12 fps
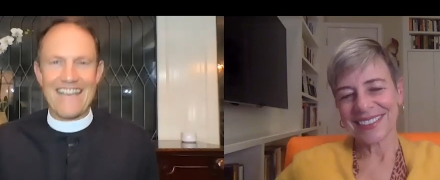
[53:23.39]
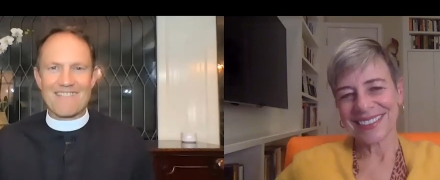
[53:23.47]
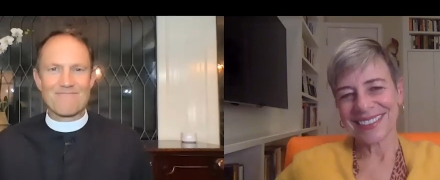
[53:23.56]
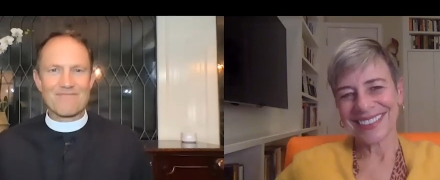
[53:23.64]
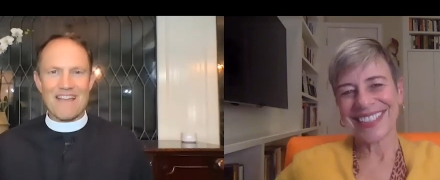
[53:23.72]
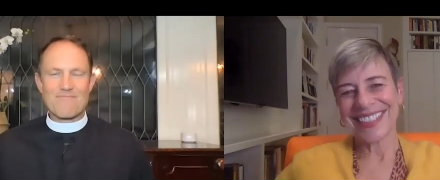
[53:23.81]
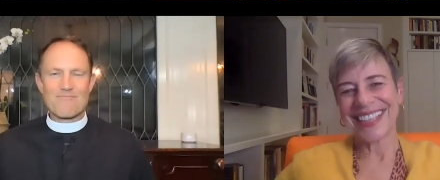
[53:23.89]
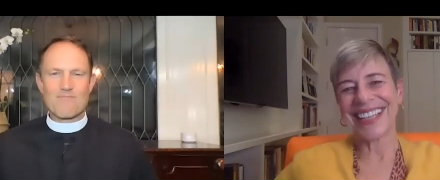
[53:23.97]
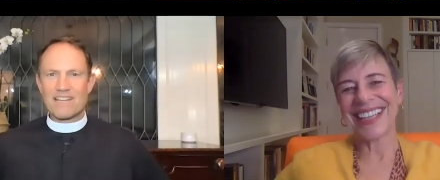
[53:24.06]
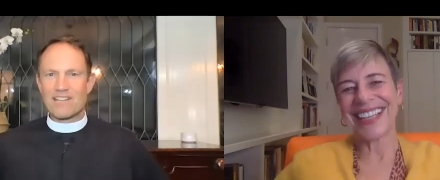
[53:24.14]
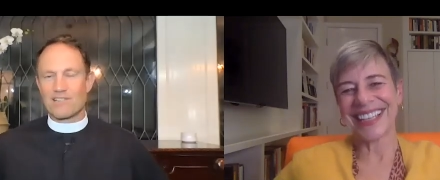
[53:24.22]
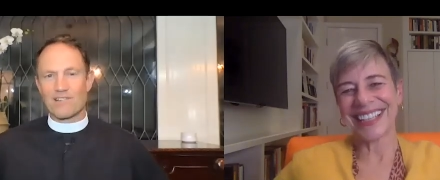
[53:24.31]
Speaker 1: I'm I'm
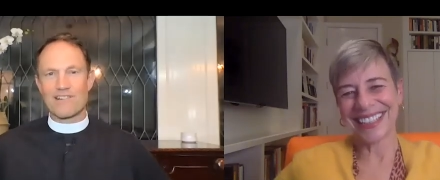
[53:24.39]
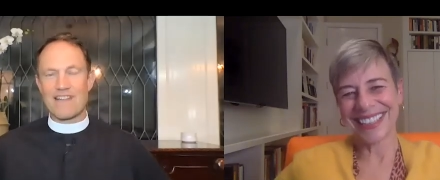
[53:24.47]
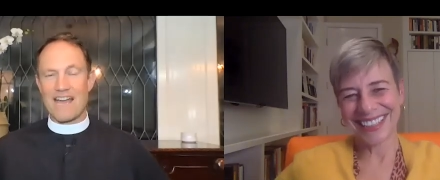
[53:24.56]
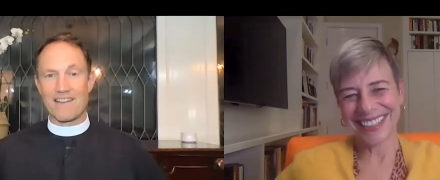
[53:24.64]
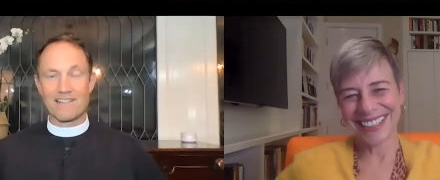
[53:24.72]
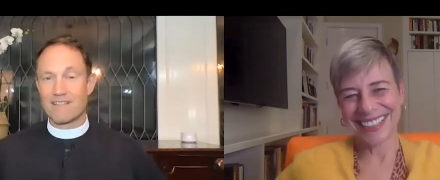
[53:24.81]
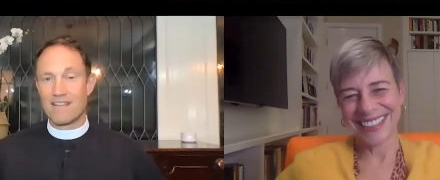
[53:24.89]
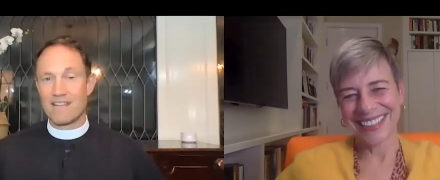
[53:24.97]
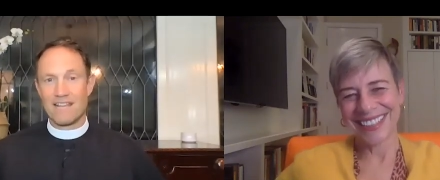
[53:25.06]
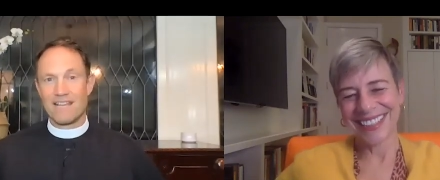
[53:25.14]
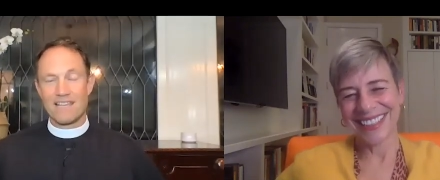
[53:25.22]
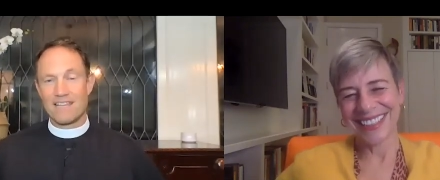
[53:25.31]
ready to learn how to
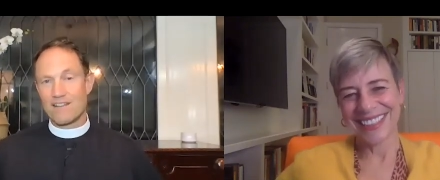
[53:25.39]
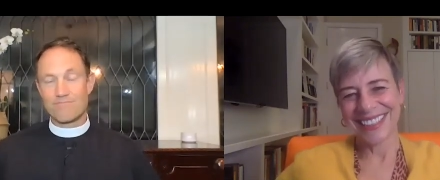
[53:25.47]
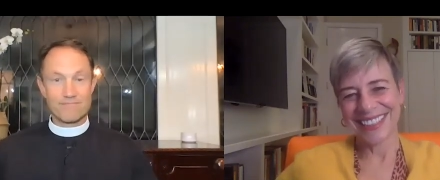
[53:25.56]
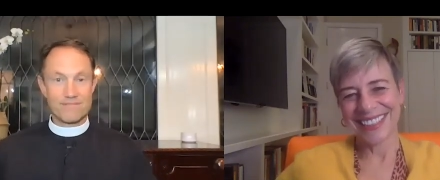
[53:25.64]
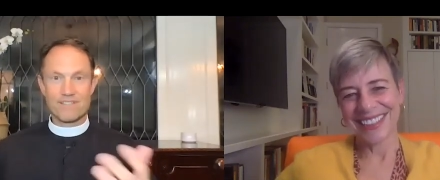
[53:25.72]
you know